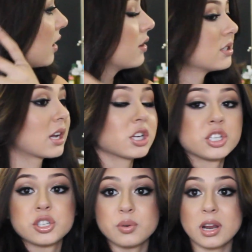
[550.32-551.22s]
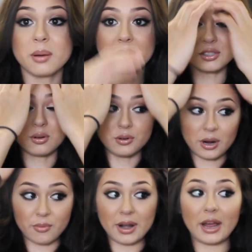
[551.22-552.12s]
There's like a shooting about to go
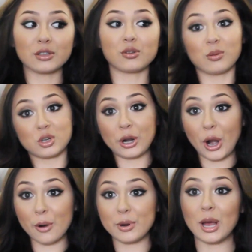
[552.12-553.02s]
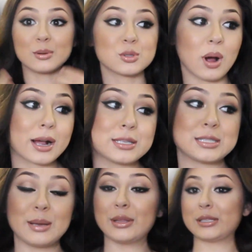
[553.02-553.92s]
down right now, so I'm trying to hurry up so I can
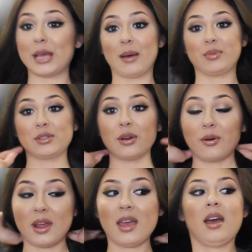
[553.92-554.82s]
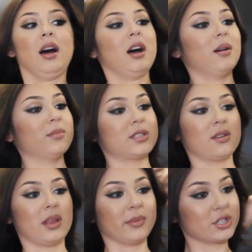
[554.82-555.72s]
see this episode.
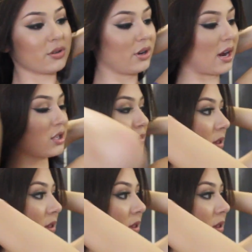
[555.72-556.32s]
So let me show you guys